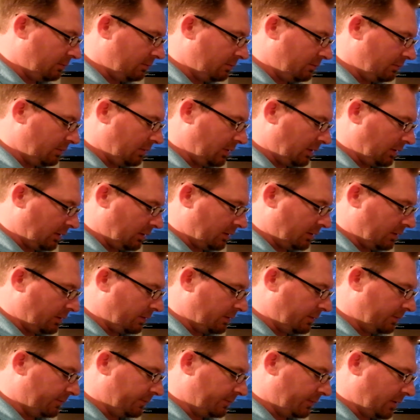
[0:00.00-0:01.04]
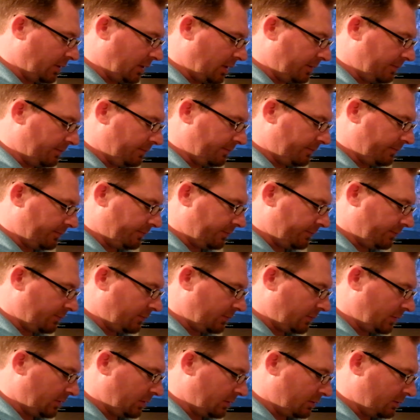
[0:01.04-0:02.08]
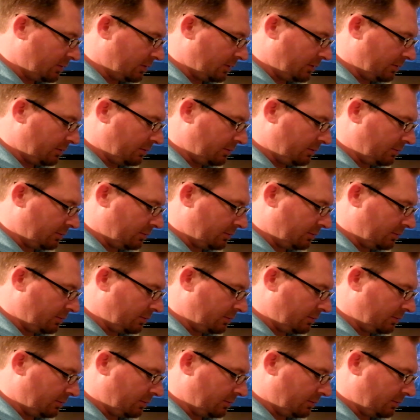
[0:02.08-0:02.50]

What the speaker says: There you go. Okay. So.